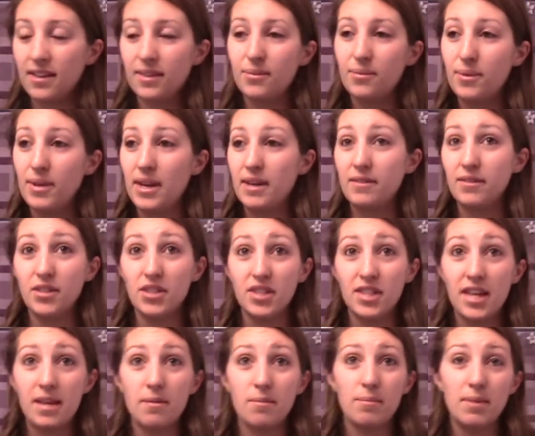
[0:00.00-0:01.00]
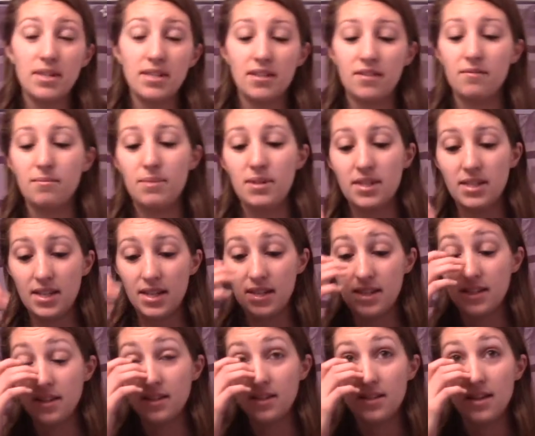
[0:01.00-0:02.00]
whatever, just keeping myself busy
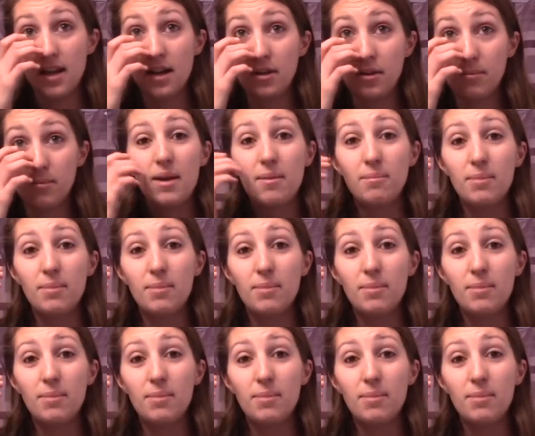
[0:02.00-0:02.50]
does help.